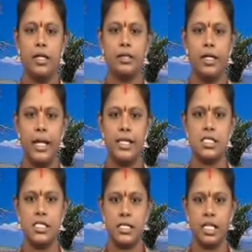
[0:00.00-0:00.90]
The
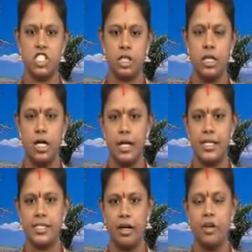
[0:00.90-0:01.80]
next section
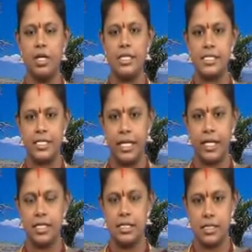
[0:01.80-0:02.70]
is our
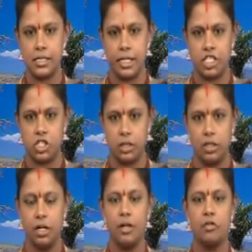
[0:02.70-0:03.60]
series section,
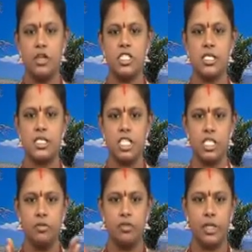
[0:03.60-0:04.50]
which is
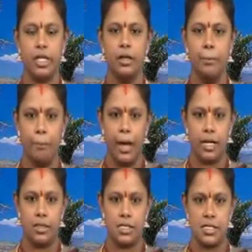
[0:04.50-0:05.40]
written within
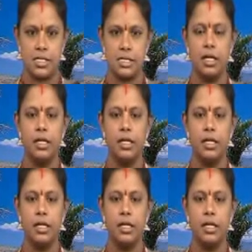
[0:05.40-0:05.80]
parentheses.